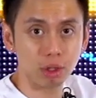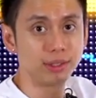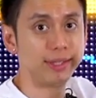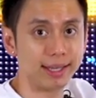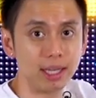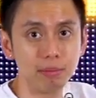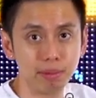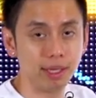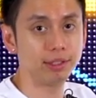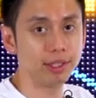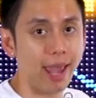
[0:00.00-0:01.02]
was taking
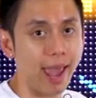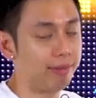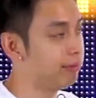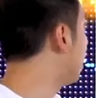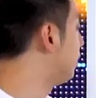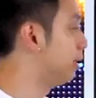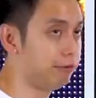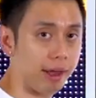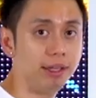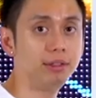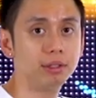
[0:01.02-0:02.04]
place at an
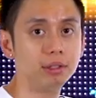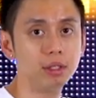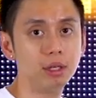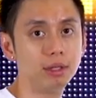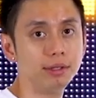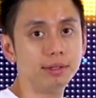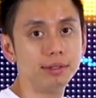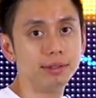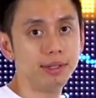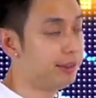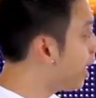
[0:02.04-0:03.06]
event in